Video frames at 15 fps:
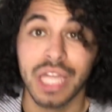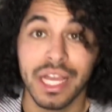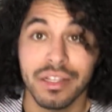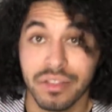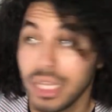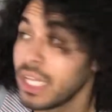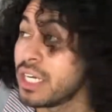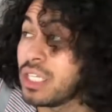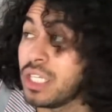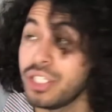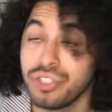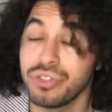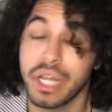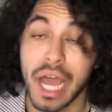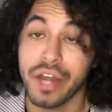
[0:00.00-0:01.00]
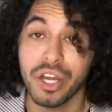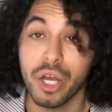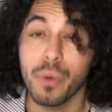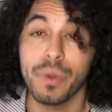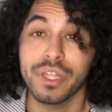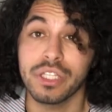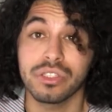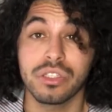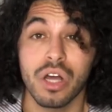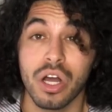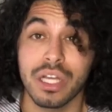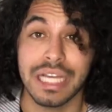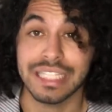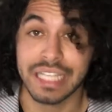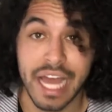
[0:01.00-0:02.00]
I literally do not know what this
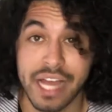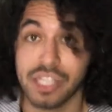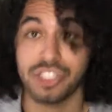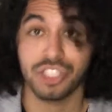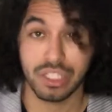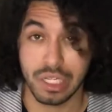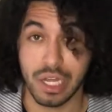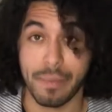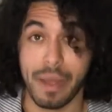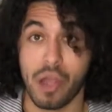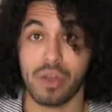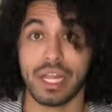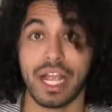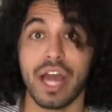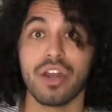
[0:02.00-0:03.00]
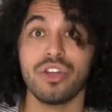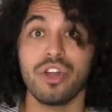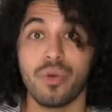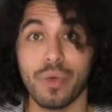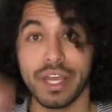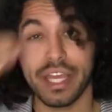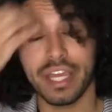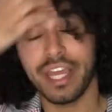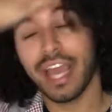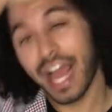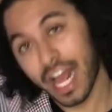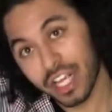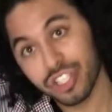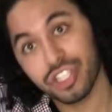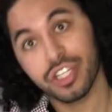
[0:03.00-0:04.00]
song is actually about. Like, I don't know what he
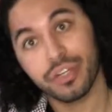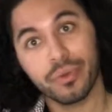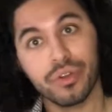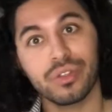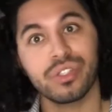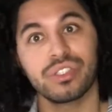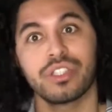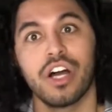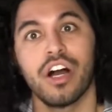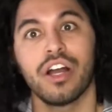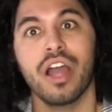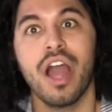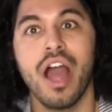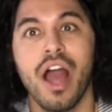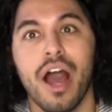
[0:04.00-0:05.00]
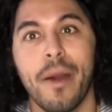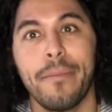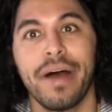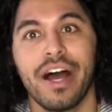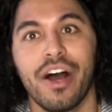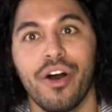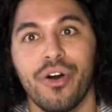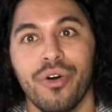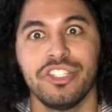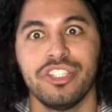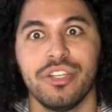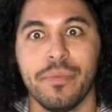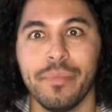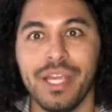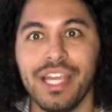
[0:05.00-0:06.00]
actually wrote the song about.
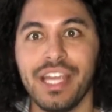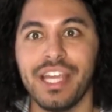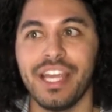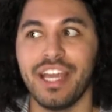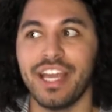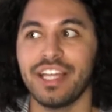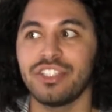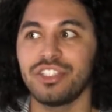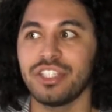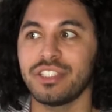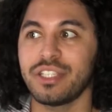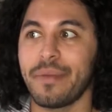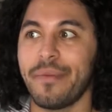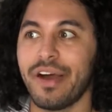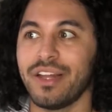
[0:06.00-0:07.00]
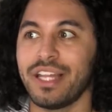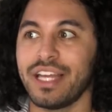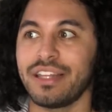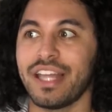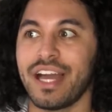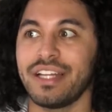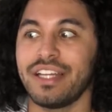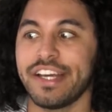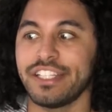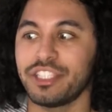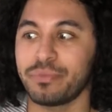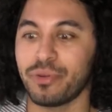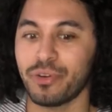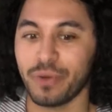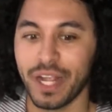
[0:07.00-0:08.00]
To me, it's just about like that
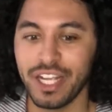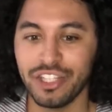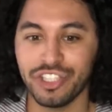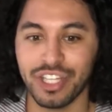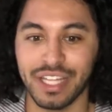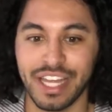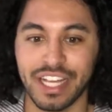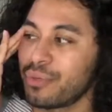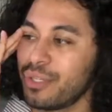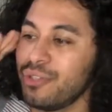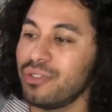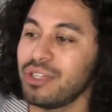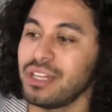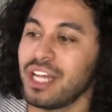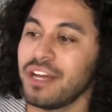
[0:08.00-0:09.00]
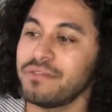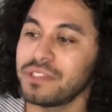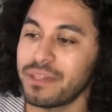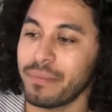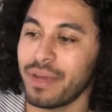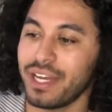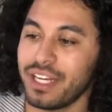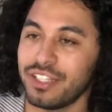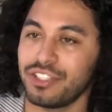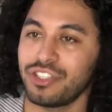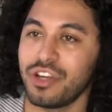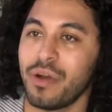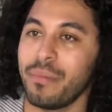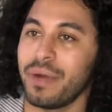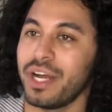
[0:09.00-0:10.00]
desperation. Like when you love somebody
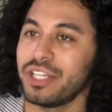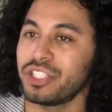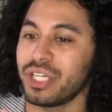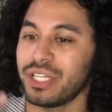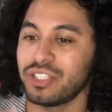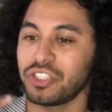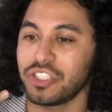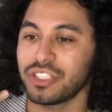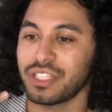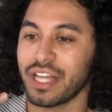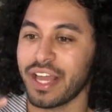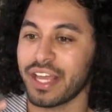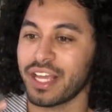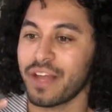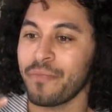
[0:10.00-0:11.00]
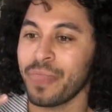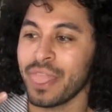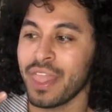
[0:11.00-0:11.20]
so much and it's just like,